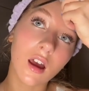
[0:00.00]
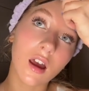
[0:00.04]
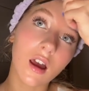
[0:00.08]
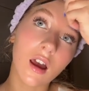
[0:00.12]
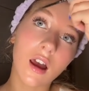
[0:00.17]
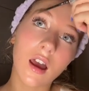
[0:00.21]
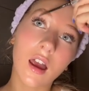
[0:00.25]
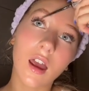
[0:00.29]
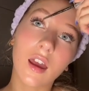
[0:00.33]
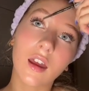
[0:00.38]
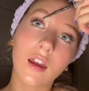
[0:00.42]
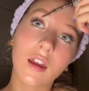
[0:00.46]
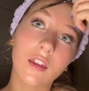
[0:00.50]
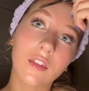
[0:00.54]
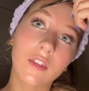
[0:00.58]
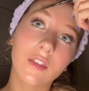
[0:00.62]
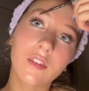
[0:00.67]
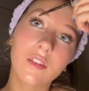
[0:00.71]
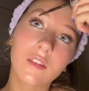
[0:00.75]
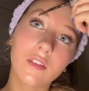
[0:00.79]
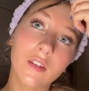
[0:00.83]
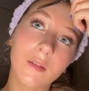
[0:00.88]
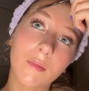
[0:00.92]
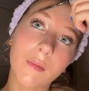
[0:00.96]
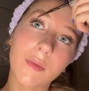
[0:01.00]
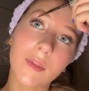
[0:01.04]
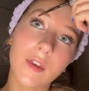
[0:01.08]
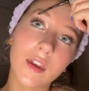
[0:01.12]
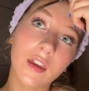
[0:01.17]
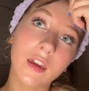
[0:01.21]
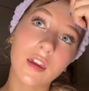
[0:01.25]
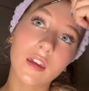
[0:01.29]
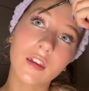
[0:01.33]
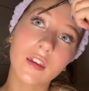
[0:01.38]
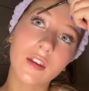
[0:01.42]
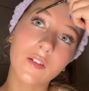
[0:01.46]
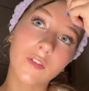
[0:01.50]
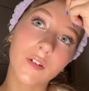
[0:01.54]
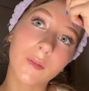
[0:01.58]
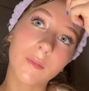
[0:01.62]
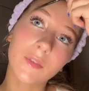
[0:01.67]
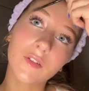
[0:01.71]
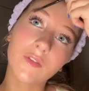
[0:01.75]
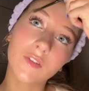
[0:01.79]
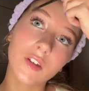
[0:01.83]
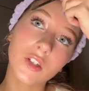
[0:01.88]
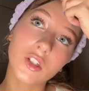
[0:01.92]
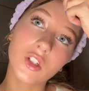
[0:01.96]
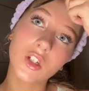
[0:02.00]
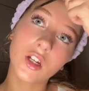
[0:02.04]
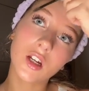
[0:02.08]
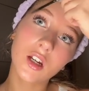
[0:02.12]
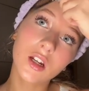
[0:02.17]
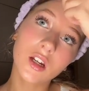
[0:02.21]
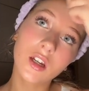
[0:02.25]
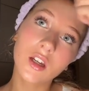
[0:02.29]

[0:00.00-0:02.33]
I am thanking you from the future.